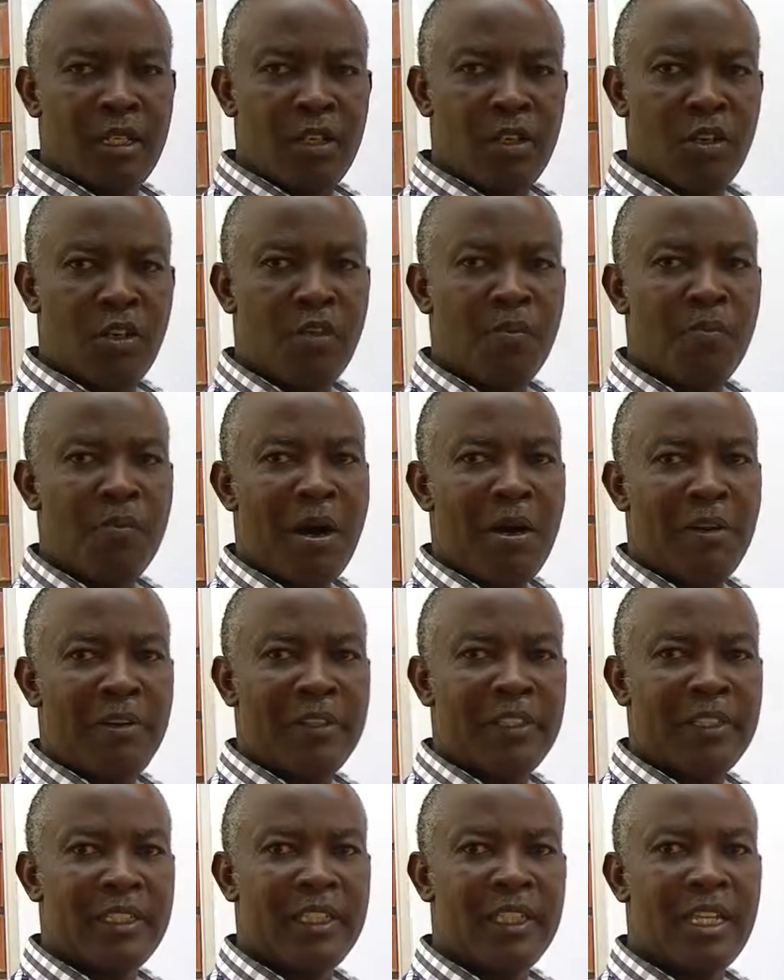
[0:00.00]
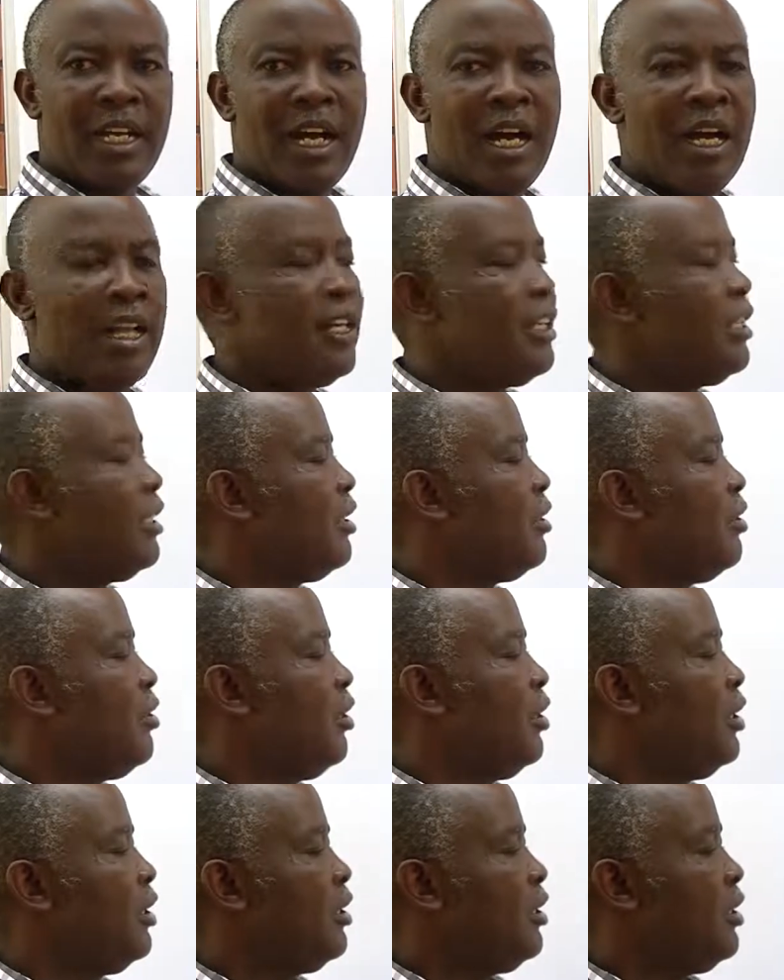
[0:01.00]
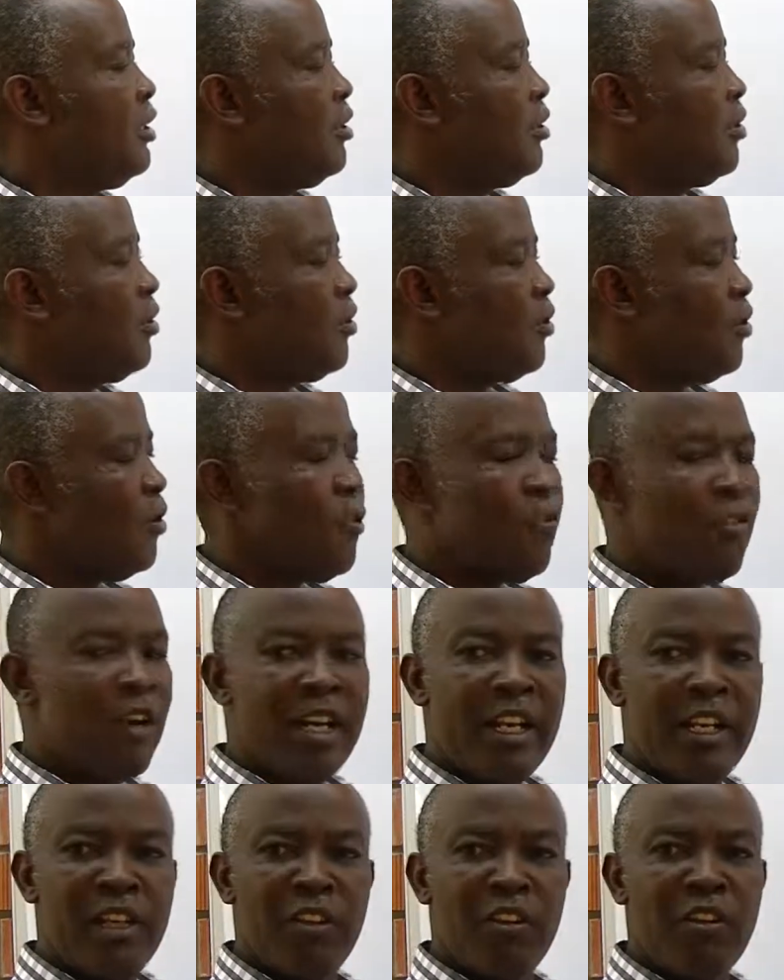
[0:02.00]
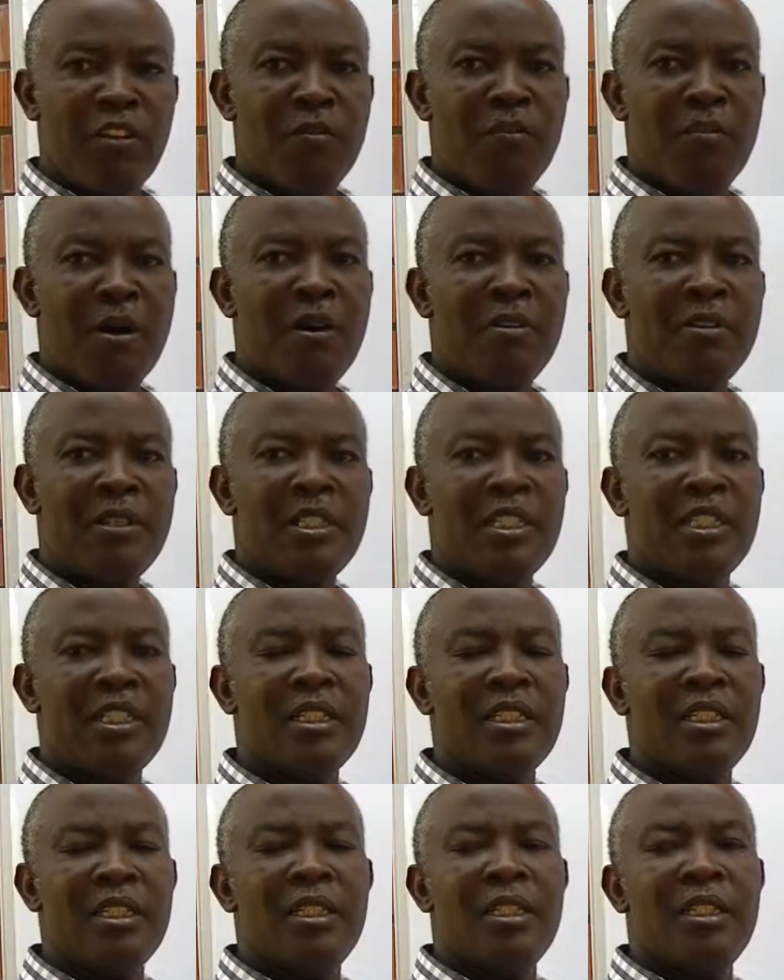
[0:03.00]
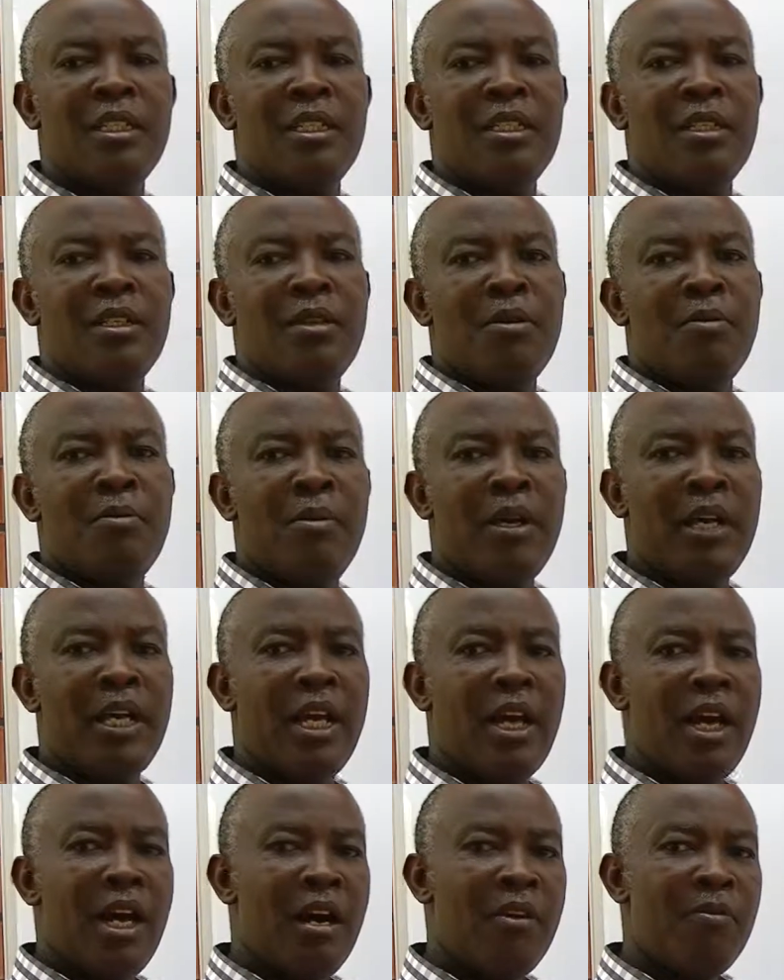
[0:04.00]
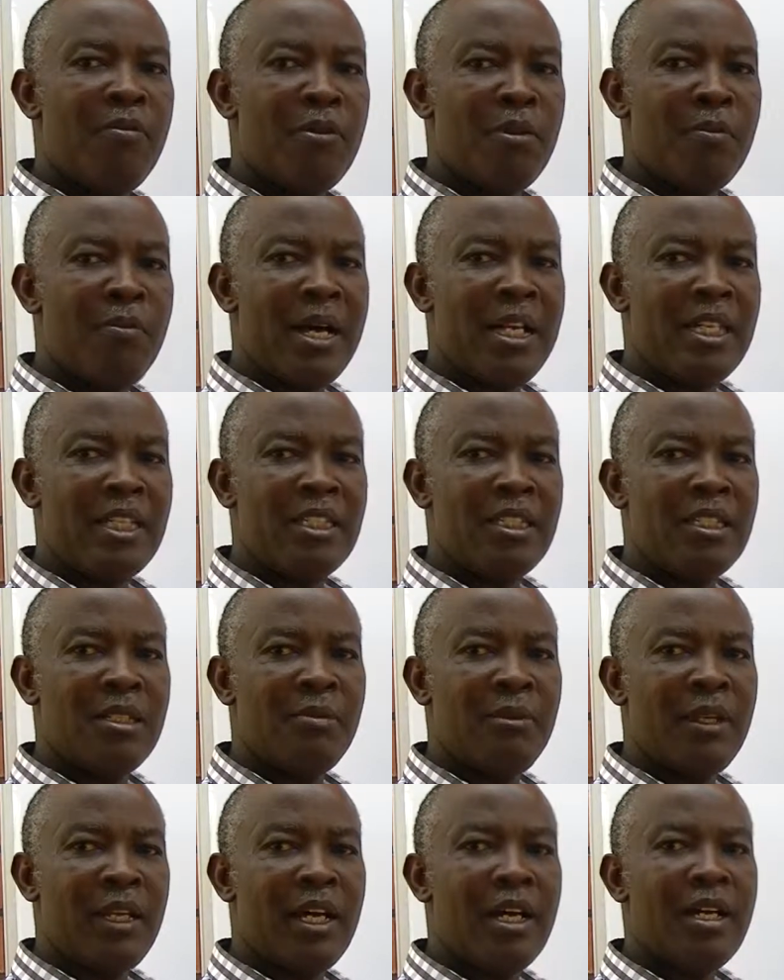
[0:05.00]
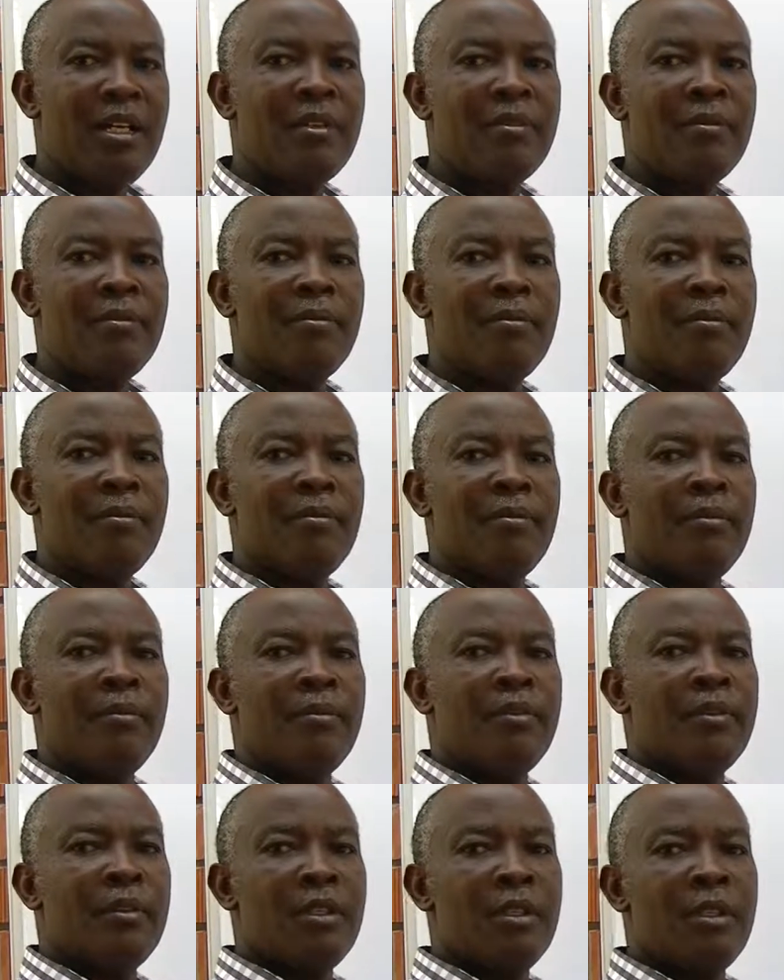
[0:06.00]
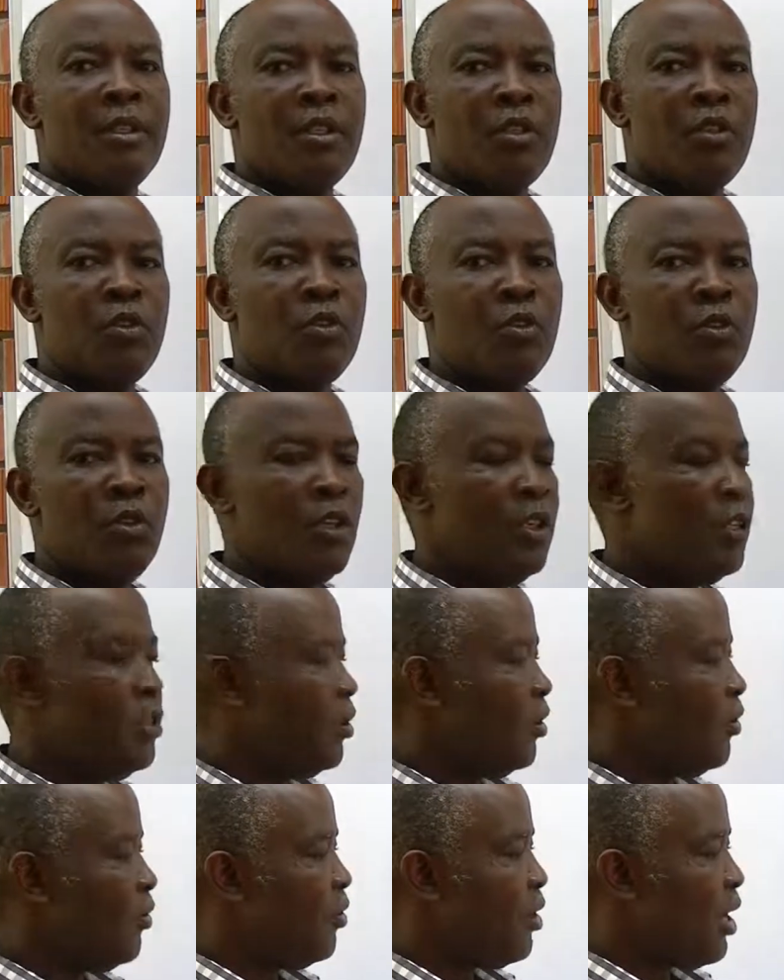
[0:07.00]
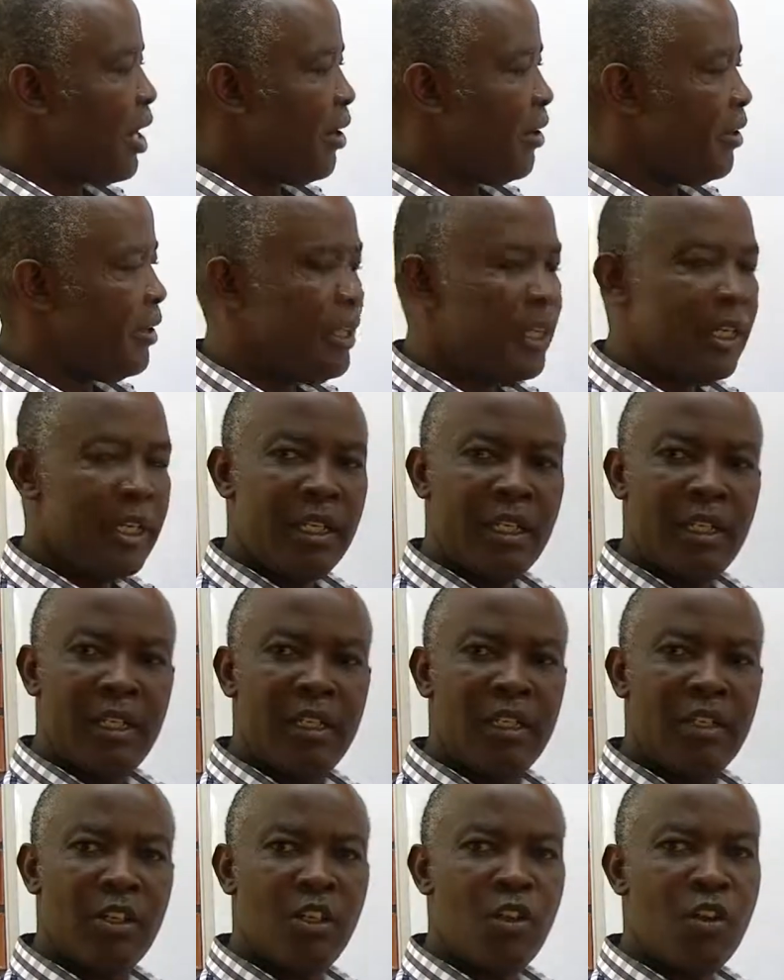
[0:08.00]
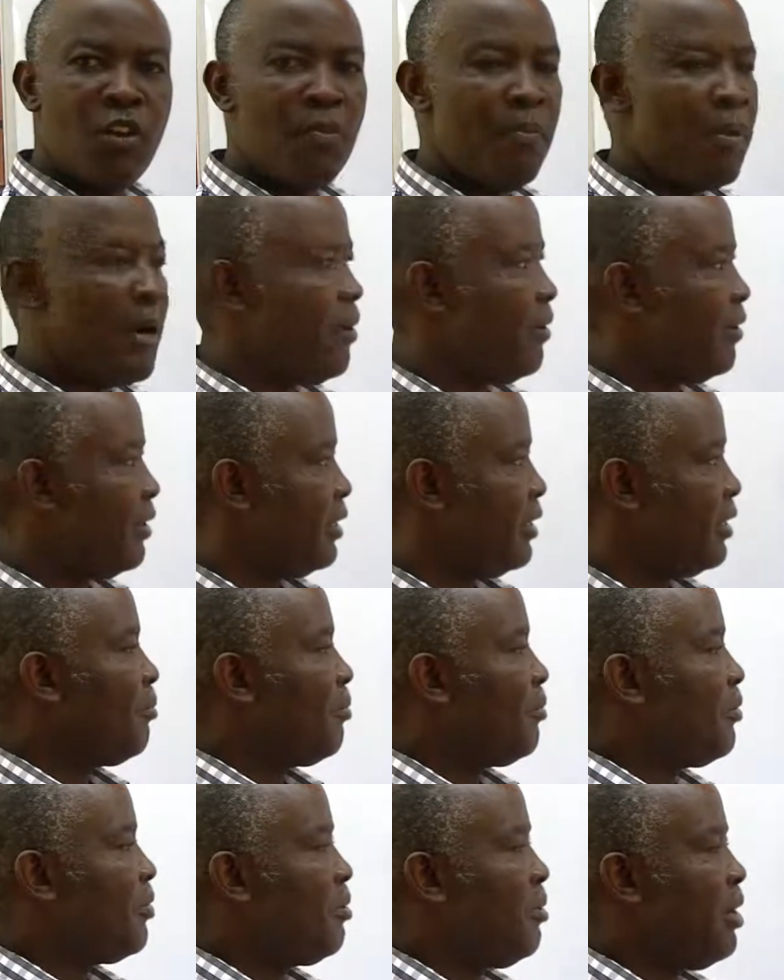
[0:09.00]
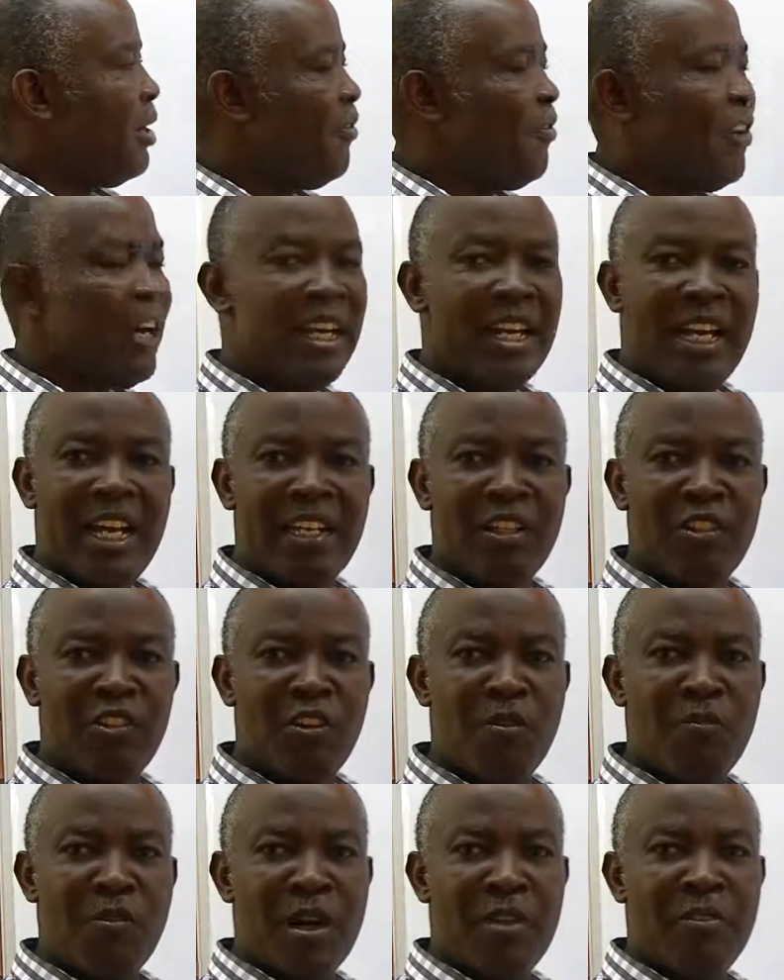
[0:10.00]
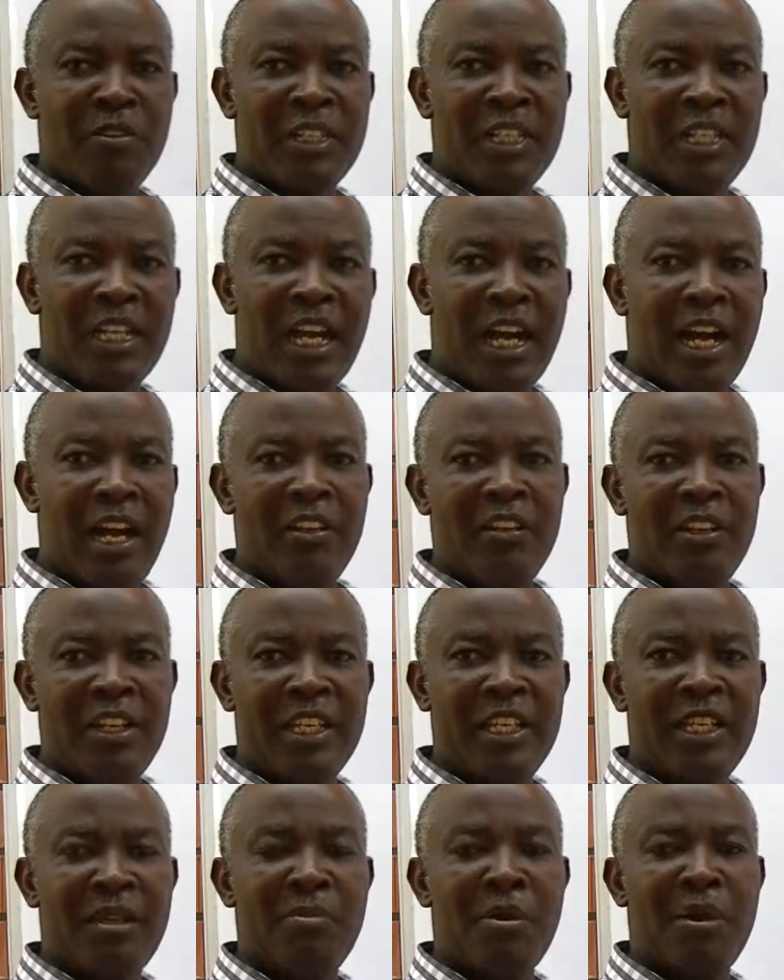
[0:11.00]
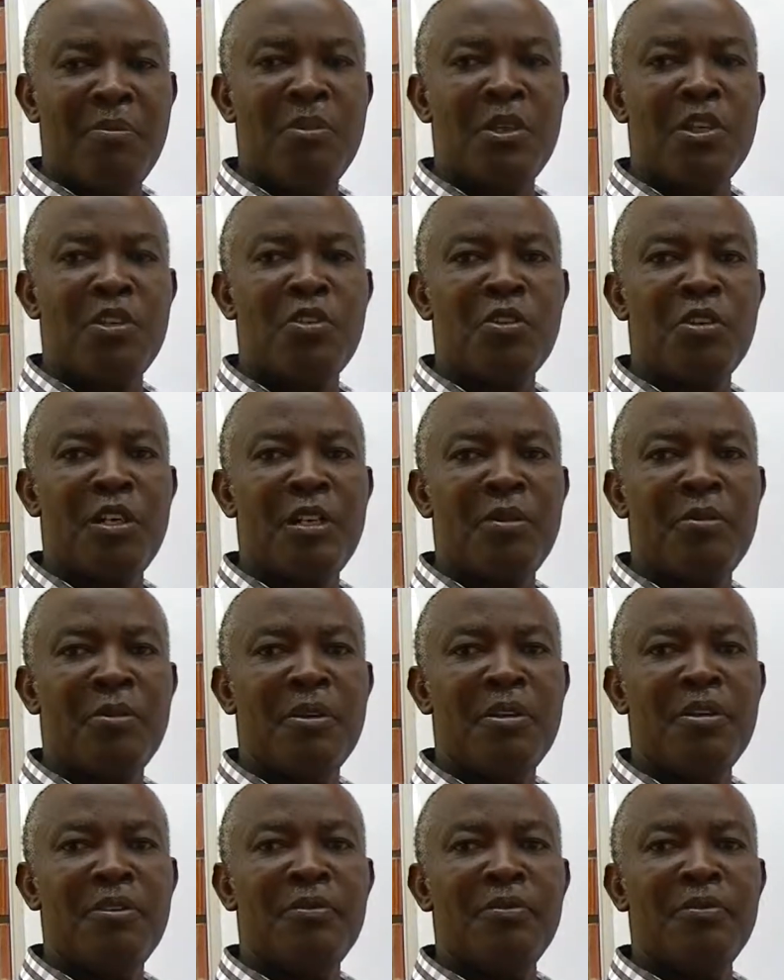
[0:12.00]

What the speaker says: compounds, and those covalent compounds may have properties similar to those of ionic compounds. You may find that compounds which are ionic may be soluble